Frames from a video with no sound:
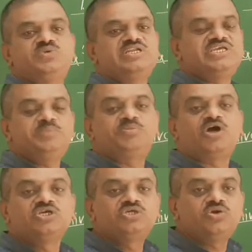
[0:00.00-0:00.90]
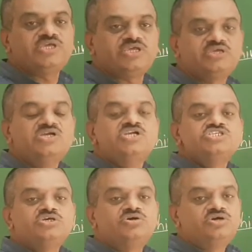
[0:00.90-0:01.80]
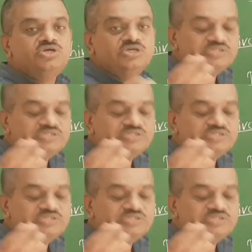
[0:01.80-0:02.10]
will keep on growing. So